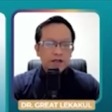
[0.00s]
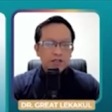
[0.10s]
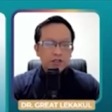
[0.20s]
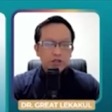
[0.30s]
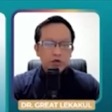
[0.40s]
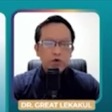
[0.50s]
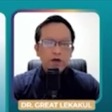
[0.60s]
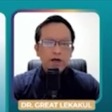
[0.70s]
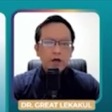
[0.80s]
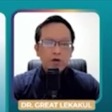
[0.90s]
is
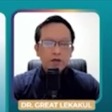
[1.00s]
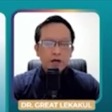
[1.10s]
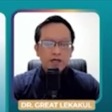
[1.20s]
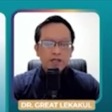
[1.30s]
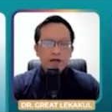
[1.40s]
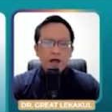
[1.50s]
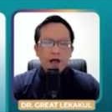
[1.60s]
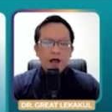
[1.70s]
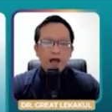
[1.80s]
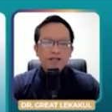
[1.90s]
generally recognized
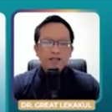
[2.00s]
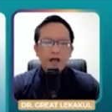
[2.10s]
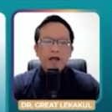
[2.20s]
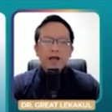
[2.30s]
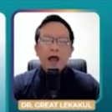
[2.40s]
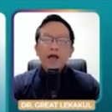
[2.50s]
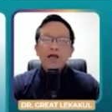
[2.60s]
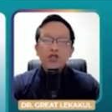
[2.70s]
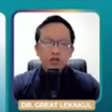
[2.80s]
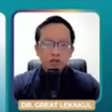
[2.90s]
as an
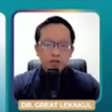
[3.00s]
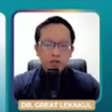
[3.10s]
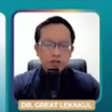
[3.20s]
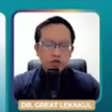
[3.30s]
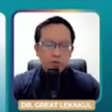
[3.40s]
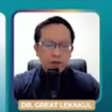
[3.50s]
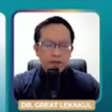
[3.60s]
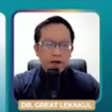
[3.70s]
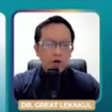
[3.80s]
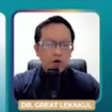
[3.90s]
ancient instrument